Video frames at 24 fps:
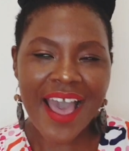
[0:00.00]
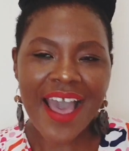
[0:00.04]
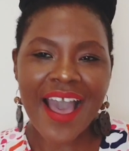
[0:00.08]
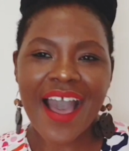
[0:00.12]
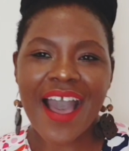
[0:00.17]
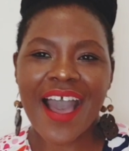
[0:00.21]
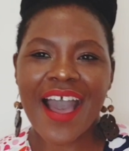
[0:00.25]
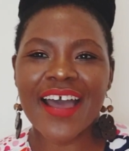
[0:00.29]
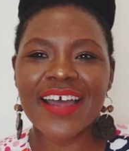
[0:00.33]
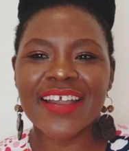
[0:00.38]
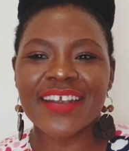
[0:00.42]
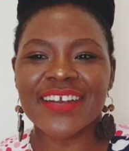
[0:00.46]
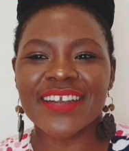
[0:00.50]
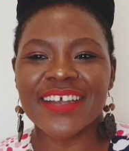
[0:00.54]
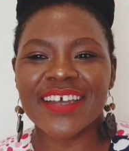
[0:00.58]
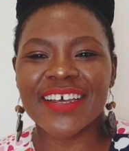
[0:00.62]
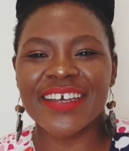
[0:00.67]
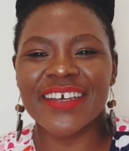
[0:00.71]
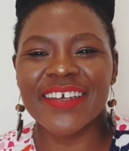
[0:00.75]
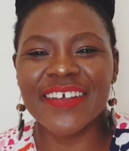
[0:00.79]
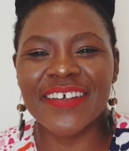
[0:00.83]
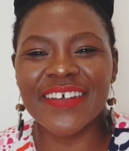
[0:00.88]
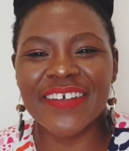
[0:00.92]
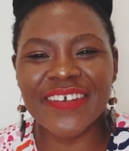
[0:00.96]

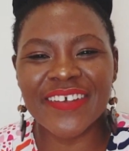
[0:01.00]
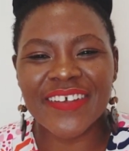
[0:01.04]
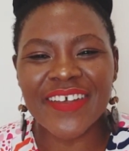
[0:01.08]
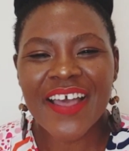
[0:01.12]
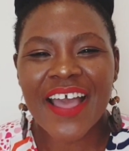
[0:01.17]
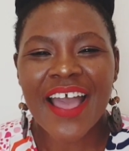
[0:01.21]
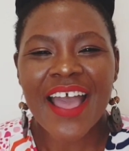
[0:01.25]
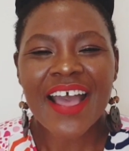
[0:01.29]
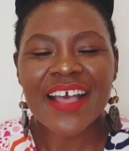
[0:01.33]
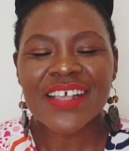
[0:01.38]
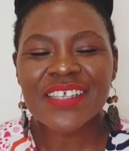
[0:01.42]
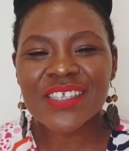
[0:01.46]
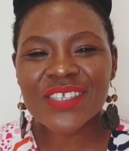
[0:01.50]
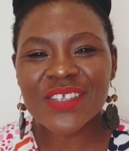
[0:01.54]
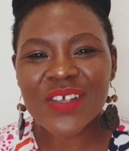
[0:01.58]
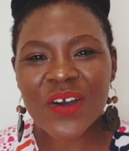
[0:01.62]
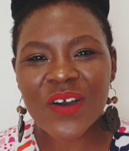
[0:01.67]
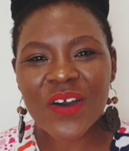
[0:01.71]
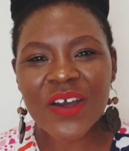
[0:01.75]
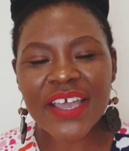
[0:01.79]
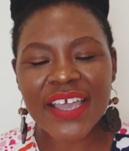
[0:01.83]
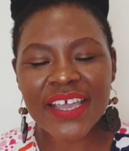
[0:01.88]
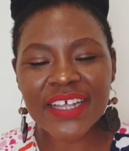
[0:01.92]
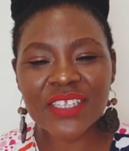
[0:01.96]
And
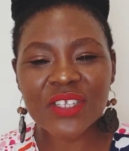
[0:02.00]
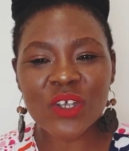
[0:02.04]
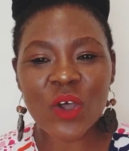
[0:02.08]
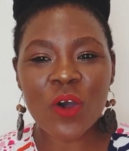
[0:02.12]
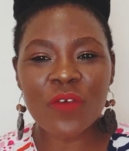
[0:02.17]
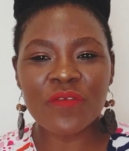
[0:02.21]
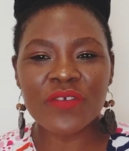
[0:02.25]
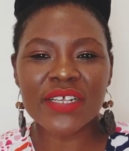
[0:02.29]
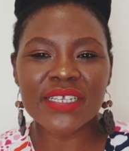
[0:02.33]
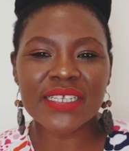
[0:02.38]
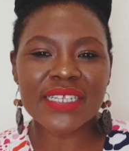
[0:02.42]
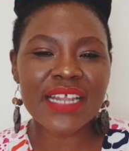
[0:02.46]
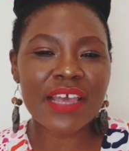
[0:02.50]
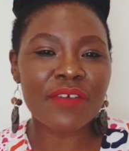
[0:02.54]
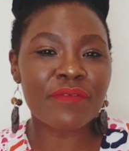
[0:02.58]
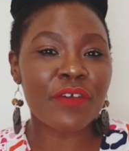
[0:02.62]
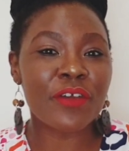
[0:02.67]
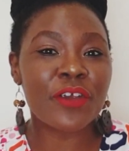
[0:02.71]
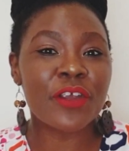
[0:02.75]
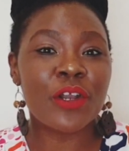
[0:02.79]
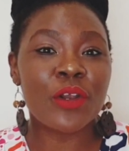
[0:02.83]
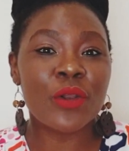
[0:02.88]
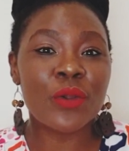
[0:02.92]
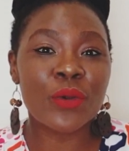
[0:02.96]
so it's obviously a
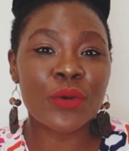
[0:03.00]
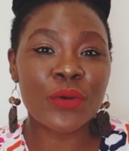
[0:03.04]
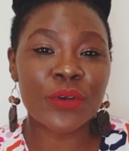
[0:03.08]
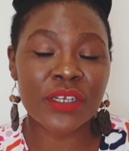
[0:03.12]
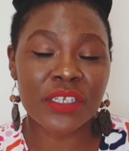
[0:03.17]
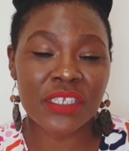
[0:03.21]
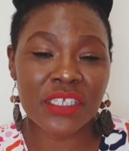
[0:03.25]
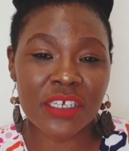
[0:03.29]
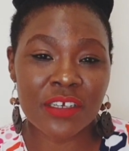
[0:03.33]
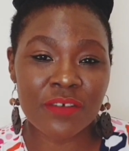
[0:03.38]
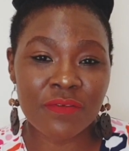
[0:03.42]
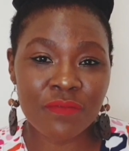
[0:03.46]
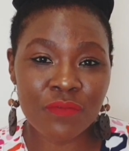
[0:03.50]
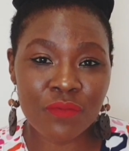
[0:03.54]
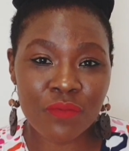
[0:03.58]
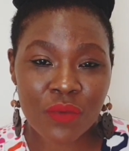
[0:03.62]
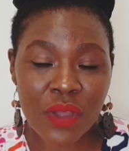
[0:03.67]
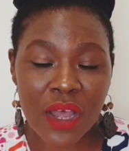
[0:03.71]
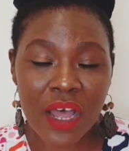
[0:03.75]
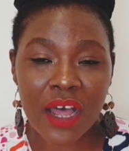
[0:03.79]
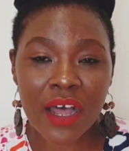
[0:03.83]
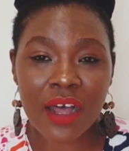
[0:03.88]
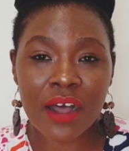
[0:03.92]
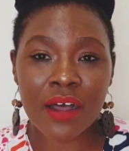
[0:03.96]
very lucrative
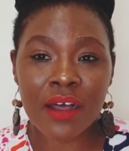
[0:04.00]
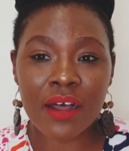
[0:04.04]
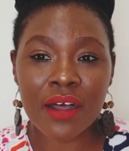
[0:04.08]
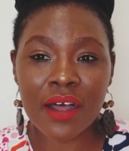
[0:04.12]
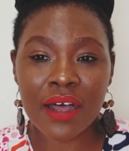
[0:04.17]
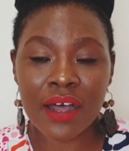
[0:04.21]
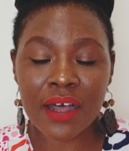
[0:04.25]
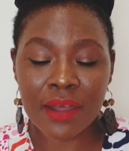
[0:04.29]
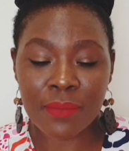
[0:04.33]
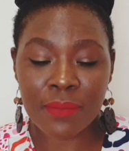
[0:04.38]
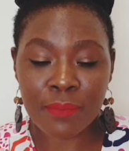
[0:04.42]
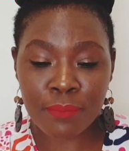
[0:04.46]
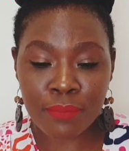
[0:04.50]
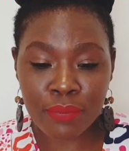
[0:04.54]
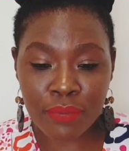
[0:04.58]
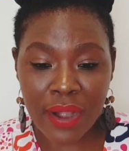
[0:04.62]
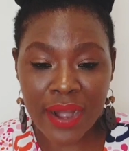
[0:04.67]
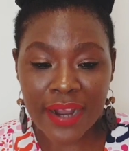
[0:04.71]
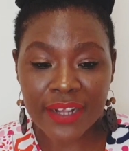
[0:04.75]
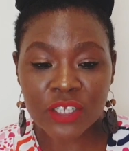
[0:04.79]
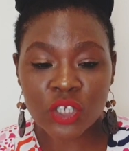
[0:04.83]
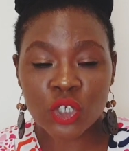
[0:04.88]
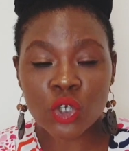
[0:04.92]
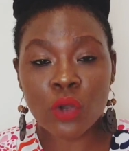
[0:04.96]

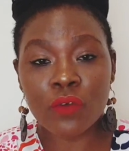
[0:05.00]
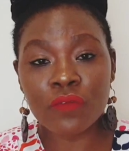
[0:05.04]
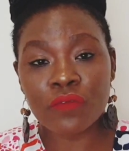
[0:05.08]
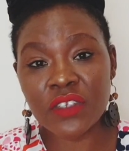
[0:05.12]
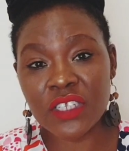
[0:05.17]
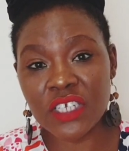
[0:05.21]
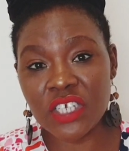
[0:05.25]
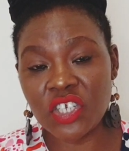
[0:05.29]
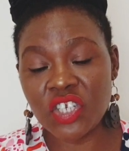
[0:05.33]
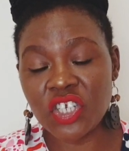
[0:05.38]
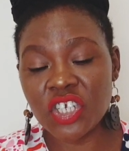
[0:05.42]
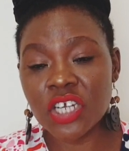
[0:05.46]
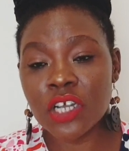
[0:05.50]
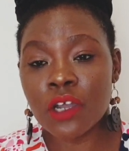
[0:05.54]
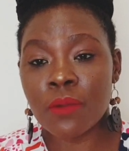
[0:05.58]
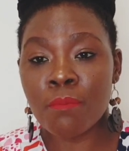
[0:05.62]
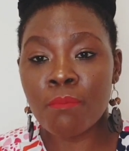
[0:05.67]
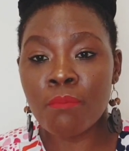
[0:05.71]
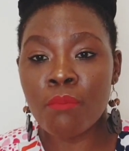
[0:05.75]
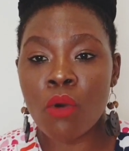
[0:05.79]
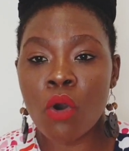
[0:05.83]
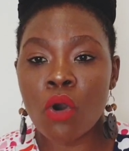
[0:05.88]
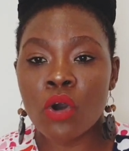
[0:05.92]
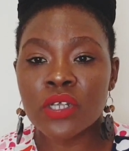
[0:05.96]
branch of
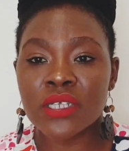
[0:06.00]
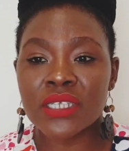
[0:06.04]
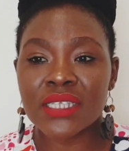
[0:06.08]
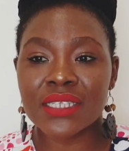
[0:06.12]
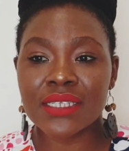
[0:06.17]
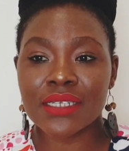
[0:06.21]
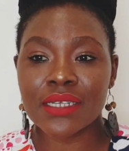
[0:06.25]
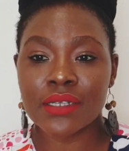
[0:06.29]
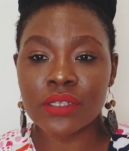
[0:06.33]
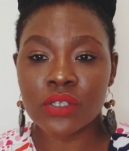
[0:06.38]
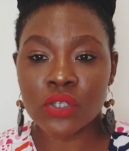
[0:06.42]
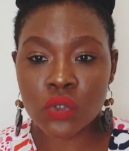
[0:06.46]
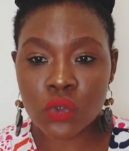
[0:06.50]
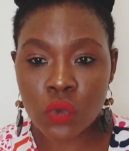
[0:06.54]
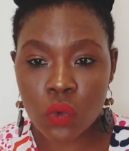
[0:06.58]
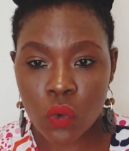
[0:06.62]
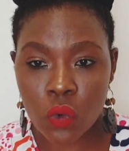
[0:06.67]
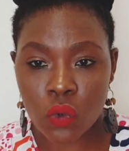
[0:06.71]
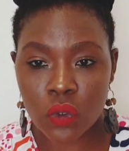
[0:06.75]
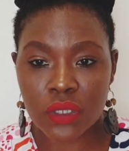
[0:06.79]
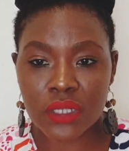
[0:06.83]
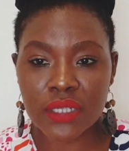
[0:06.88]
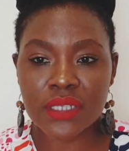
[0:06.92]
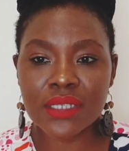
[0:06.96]
teaching. Most
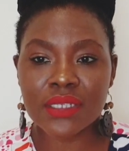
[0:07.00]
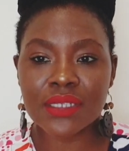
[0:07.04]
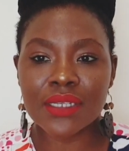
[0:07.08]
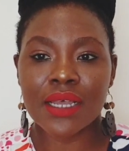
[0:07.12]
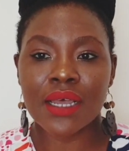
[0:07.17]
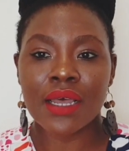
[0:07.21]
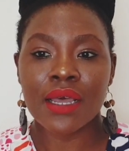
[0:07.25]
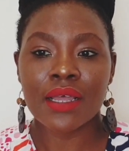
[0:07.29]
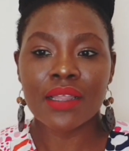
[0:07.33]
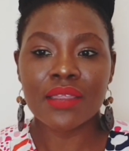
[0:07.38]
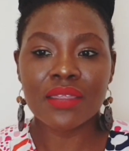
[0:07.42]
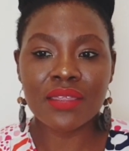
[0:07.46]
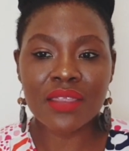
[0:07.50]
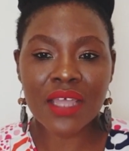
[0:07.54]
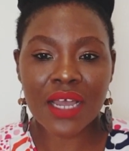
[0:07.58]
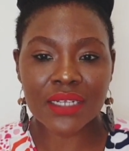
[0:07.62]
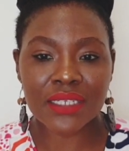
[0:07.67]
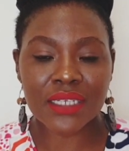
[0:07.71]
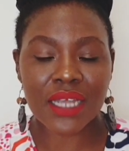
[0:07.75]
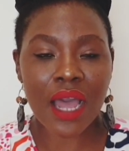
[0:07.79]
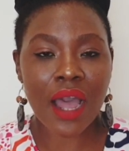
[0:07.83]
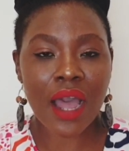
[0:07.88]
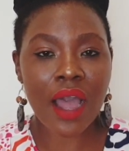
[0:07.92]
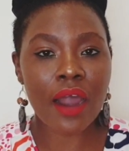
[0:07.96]
schools
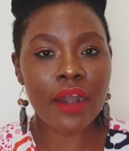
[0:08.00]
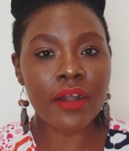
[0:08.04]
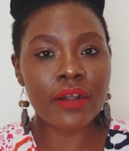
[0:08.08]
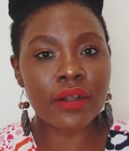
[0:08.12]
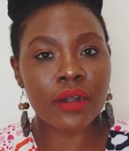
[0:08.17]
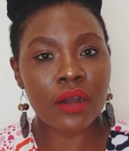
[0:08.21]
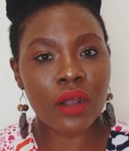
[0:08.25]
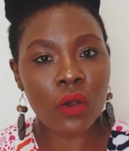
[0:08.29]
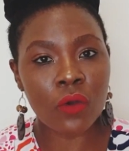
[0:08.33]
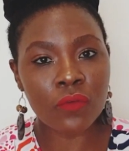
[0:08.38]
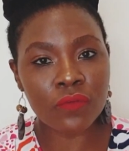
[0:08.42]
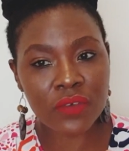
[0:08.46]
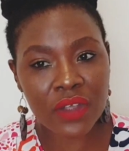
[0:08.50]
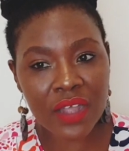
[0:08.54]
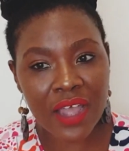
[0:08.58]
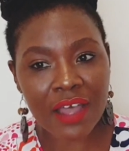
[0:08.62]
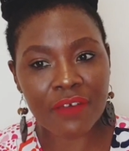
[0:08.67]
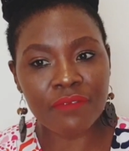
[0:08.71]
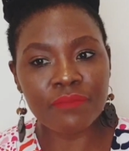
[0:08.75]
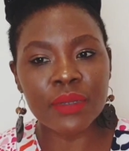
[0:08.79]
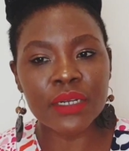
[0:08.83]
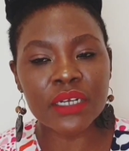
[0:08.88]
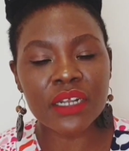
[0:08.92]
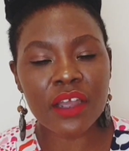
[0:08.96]
that are of
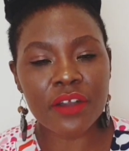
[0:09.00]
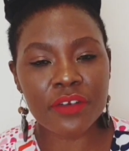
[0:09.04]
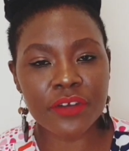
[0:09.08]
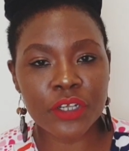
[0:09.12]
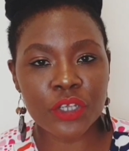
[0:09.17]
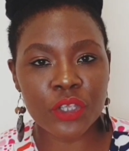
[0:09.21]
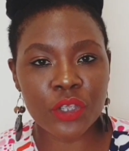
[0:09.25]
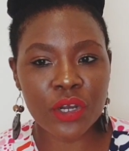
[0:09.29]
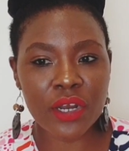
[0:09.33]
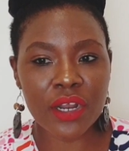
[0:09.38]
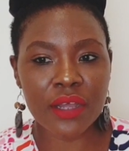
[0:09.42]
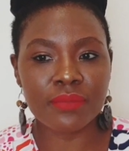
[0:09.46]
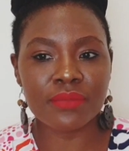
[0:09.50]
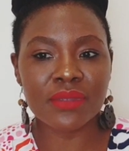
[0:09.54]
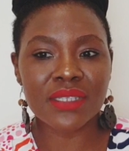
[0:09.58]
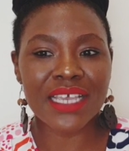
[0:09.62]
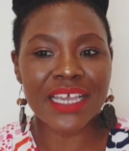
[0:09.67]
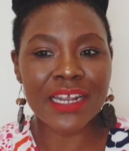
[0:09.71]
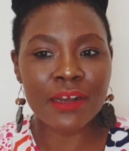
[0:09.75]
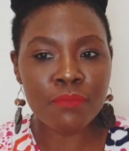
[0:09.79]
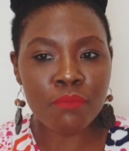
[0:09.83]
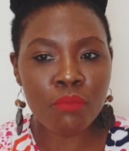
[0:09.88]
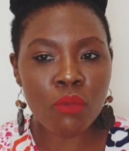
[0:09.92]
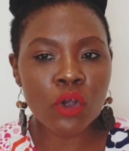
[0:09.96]
government curriculums
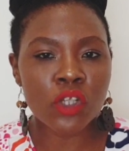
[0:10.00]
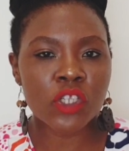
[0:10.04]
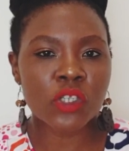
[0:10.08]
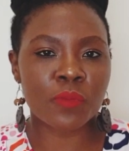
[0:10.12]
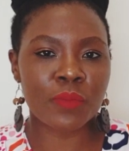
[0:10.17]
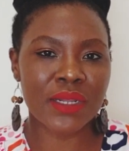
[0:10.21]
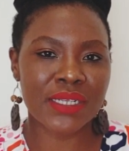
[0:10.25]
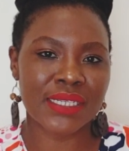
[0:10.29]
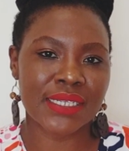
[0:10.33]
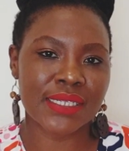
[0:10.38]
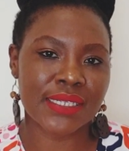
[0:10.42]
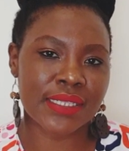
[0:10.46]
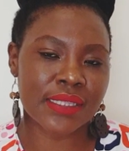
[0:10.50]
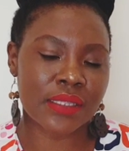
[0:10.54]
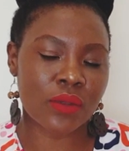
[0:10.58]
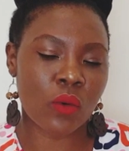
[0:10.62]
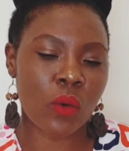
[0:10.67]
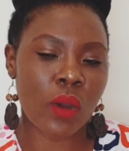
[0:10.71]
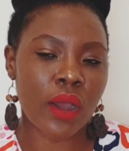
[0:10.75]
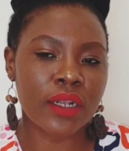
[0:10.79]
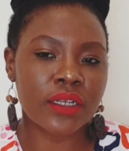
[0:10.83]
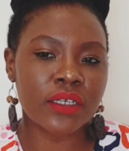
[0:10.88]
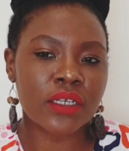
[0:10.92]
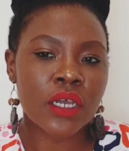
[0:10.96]
in most places in the
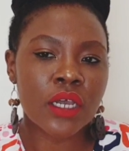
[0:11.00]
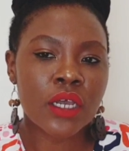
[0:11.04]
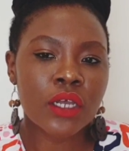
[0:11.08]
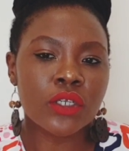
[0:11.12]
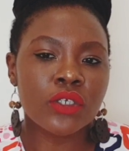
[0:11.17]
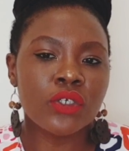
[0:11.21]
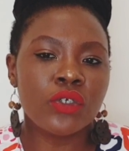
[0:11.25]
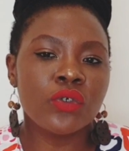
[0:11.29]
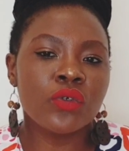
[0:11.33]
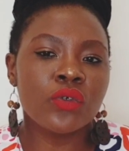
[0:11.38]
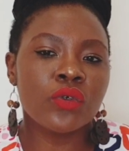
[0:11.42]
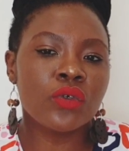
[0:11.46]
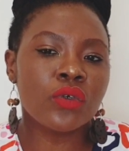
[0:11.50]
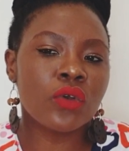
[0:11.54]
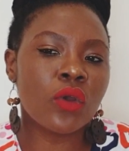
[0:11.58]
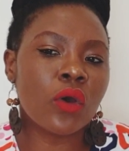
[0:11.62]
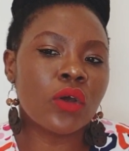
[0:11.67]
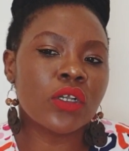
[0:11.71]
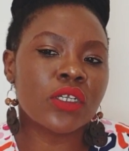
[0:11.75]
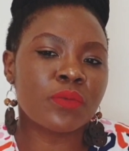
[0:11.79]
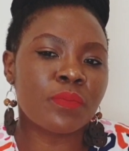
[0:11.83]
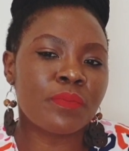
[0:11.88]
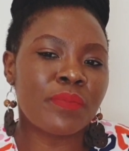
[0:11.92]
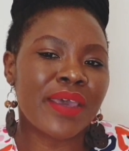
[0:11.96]
world do
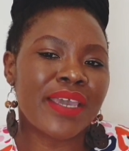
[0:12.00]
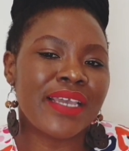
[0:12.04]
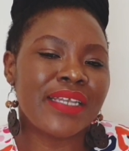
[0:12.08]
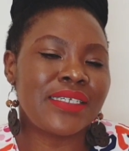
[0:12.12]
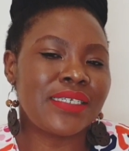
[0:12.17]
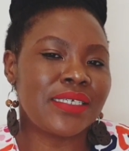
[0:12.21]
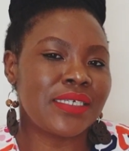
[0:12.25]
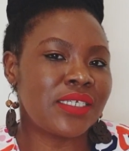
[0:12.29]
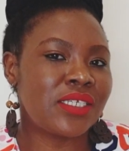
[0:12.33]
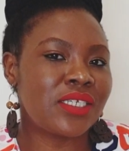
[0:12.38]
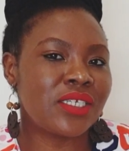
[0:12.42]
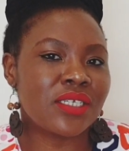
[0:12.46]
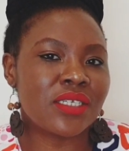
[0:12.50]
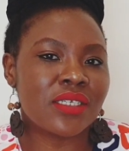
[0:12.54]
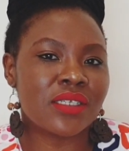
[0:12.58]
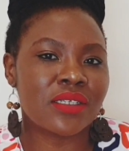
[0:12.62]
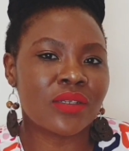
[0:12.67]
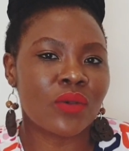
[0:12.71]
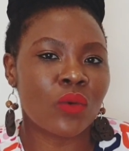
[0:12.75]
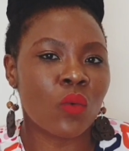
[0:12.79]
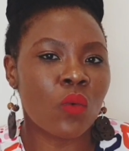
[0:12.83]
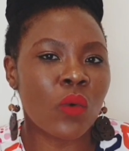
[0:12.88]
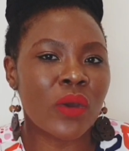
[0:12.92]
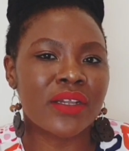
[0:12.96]
not pay teachers
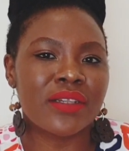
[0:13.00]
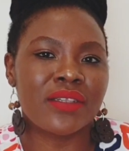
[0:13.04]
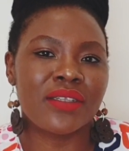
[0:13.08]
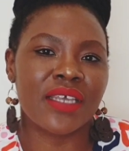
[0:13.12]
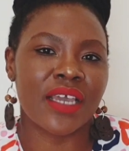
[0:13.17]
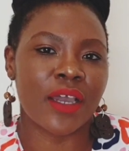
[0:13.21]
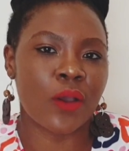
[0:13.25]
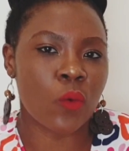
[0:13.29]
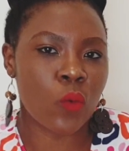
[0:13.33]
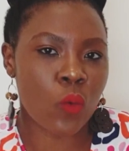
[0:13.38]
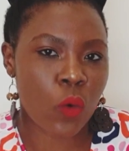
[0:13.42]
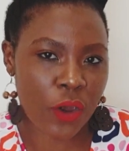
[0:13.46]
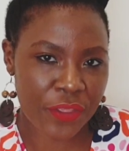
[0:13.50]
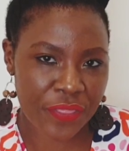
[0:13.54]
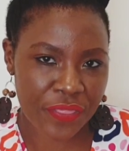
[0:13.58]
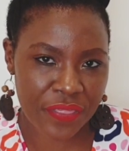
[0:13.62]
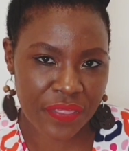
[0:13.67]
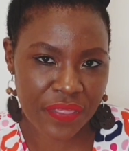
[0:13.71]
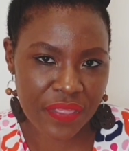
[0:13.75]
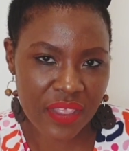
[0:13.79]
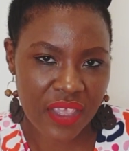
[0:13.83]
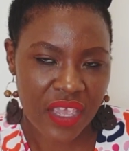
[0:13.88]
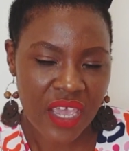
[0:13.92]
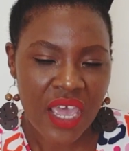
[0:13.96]
what they are worth.